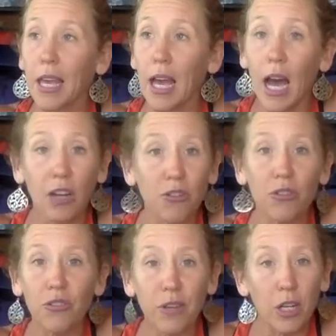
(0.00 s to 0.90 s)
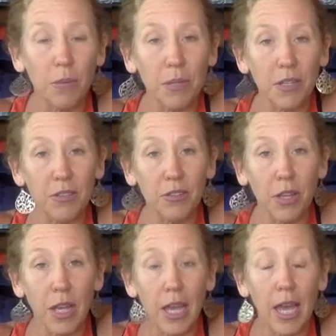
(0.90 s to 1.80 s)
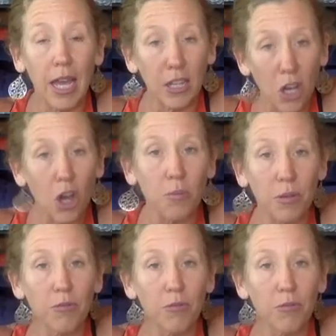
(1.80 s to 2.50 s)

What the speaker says: hundreds of kilometers and coping